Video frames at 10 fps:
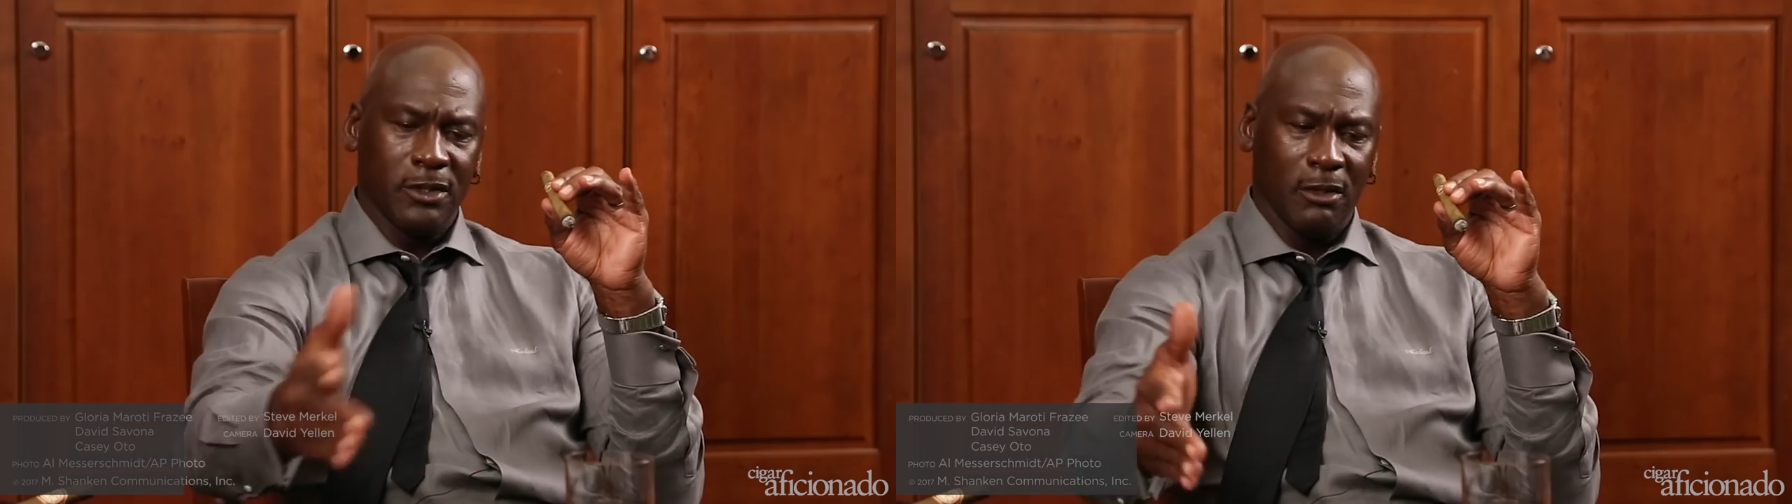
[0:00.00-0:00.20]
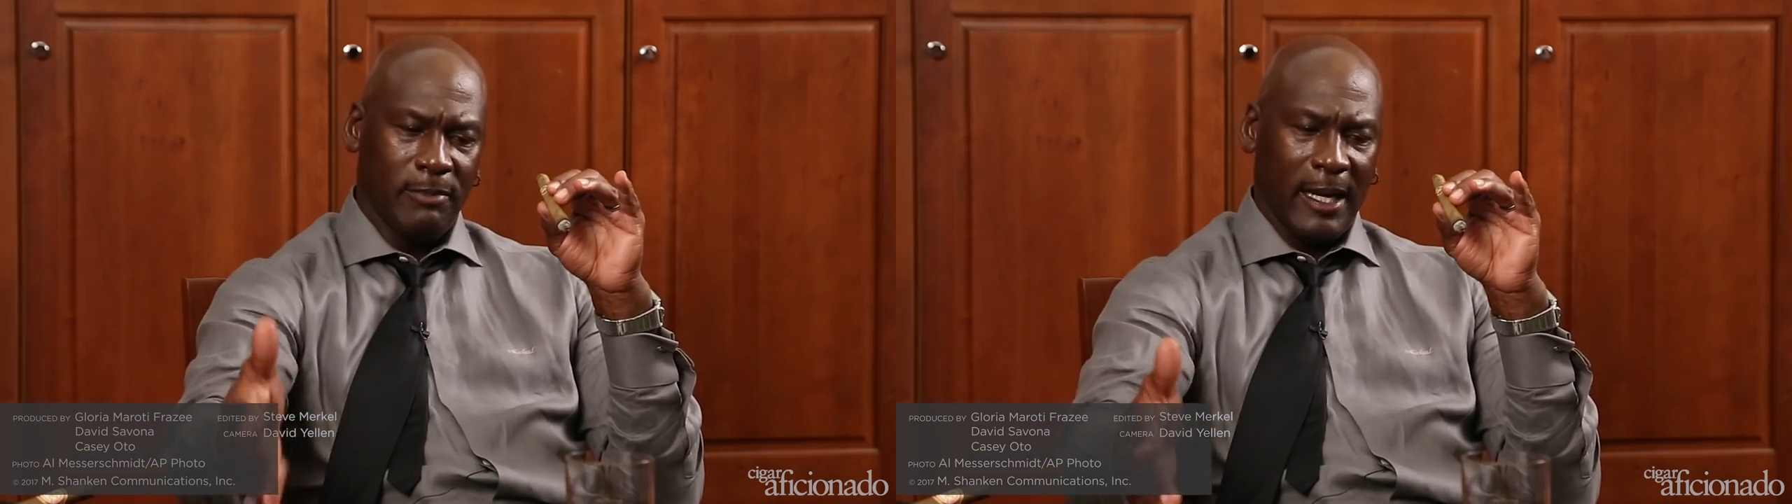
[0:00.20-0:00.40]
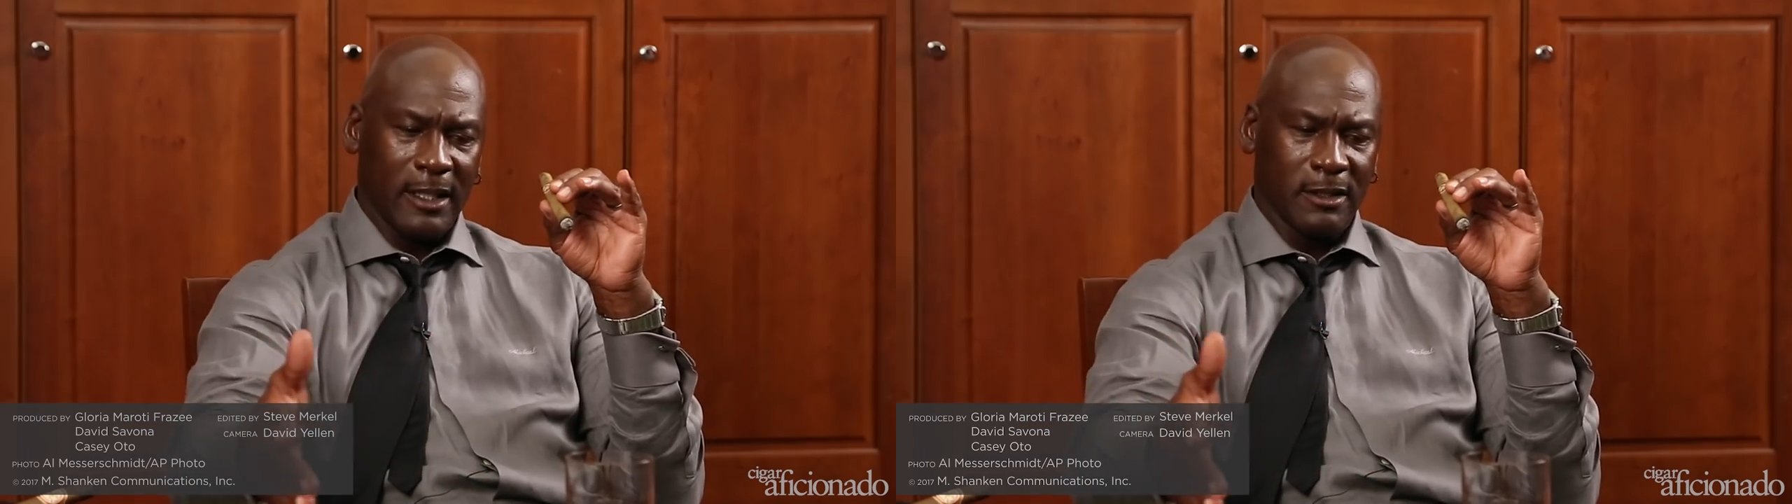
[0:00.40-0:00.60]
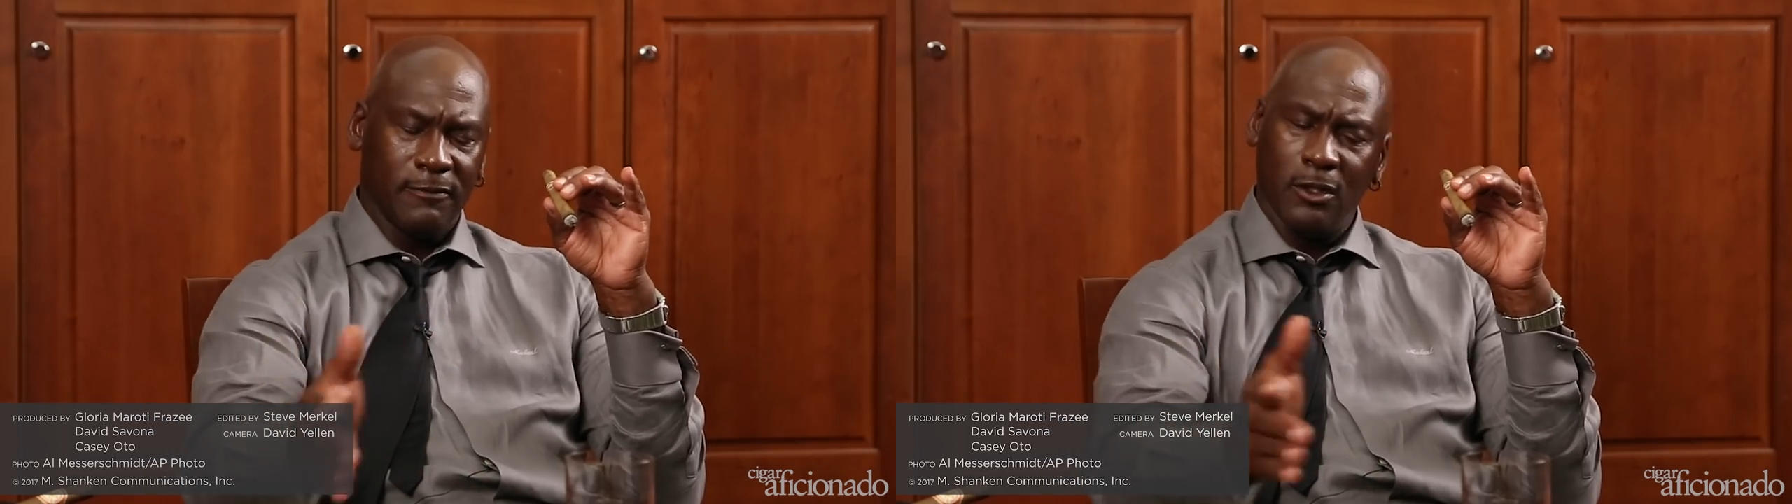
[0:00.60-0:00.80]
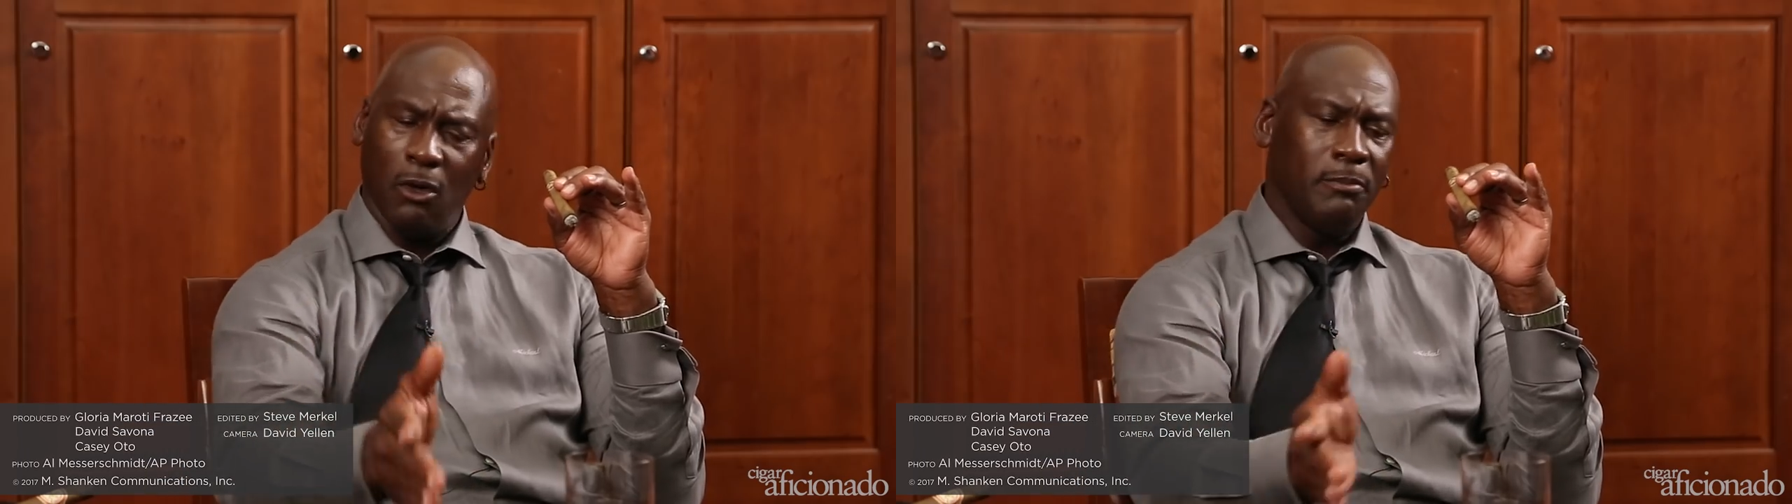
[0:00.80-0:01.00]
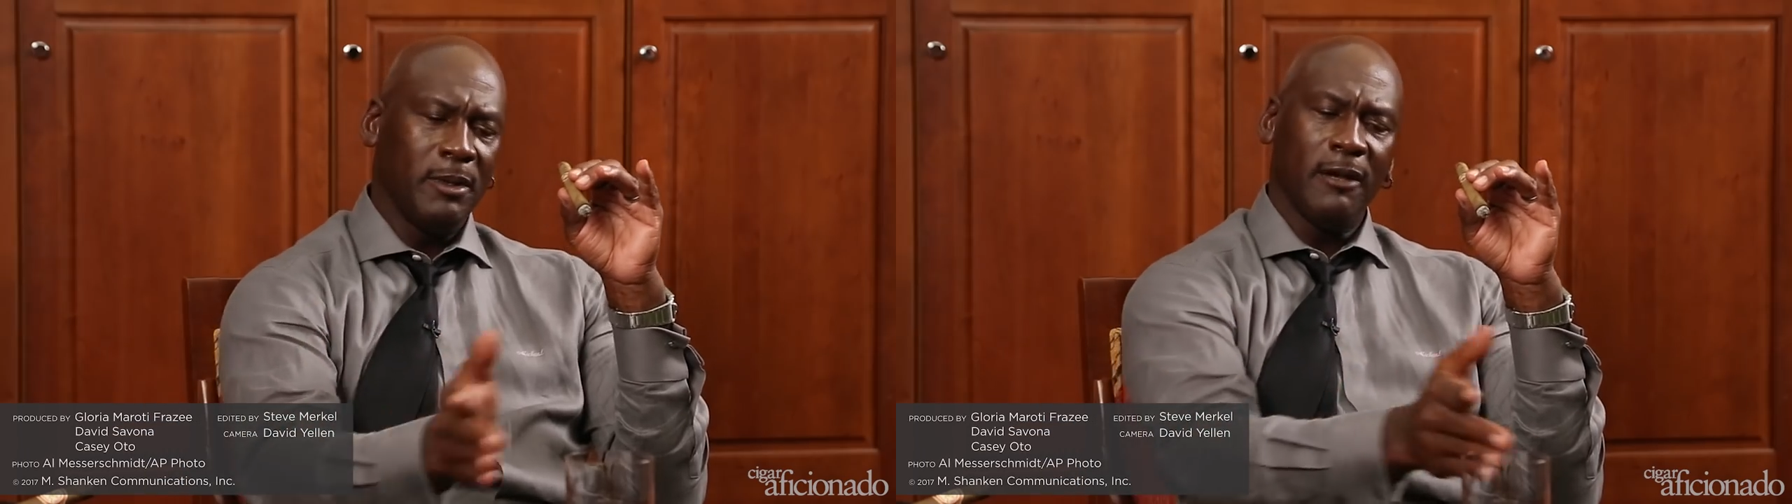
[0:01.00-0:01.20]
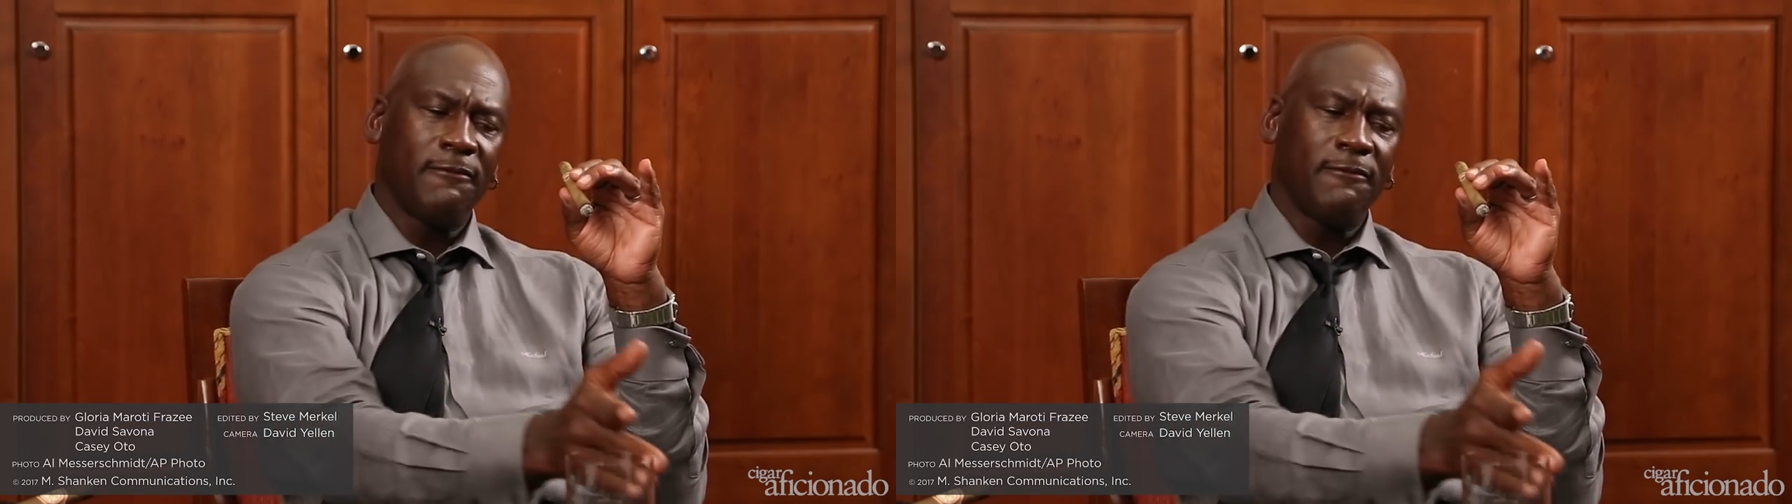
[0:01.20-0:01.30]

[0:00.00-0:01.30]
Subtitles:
it into a positive. Don't be